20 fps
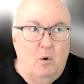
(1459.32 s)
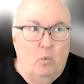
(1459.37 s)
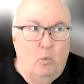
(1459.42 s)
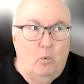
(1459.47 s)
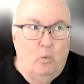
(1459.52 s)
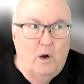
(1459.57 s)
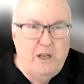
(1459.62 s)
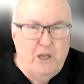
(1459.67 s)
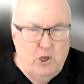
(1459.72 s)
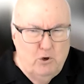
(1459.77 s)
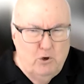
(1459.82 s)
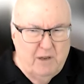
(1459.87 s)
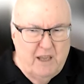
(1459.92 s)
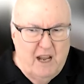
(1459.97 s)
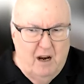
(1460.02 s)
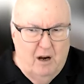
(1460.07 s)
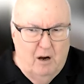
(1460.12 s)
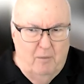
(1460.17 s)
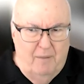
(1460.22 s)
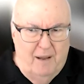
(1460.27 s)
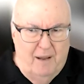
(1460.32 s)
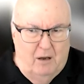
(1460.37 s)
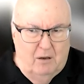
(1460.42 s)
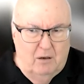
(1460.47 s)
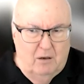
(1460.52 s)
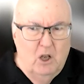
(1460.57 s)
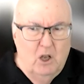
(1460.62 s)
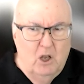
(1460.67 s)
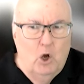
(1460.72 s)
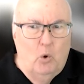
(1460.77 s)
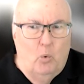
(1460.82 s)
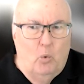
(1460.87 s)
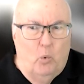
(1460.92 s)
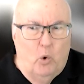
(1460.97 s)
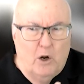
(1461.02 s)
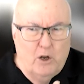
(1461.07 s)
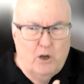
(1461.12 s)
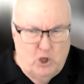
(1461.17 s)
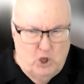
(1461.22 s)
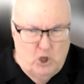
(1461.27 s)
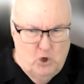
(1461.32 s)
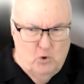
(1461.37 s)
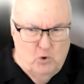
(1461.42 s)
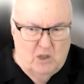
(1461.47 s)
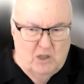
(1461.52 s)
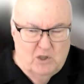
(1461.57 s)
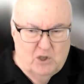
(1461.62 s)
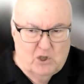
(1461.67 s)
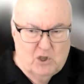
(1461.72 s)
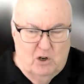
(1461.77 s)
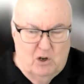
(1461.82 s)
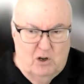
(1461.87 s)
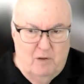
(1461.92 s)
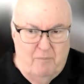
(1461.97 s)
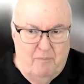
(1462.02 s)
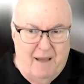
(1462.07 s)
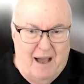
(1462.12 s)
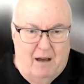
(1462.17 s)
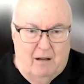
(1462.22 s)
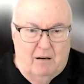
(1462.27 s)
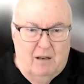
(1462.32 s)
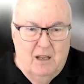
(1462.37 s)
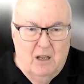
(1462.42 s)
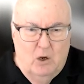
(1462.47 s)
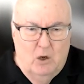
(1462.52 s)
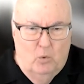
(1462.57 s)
What do you care about? What are you concerned about?